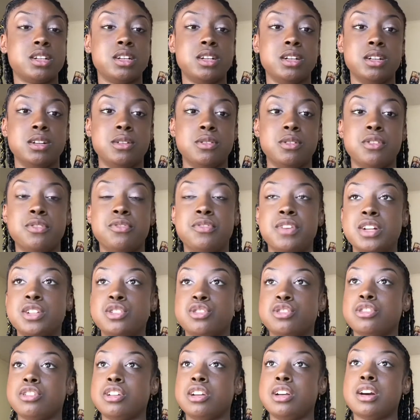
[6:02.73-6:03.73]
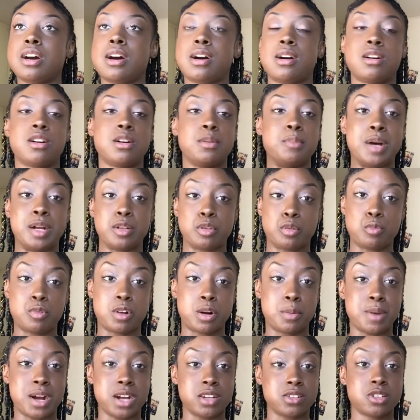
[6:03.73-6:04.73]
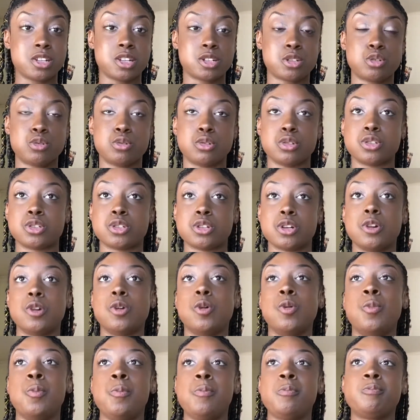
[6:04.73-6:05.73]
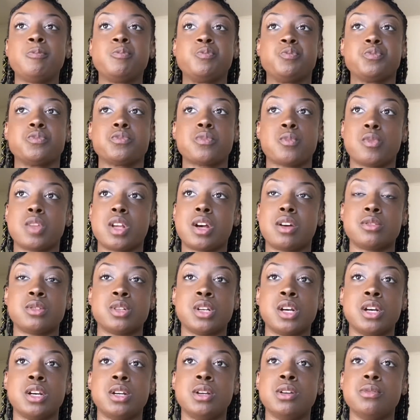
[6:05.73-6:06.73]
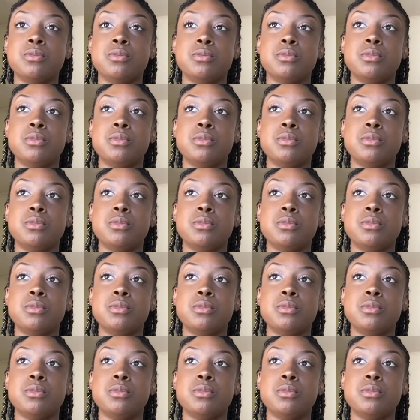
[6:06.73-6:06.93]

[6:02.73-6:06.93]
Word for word: And eventually, I heard about the word bisexual, so I was like,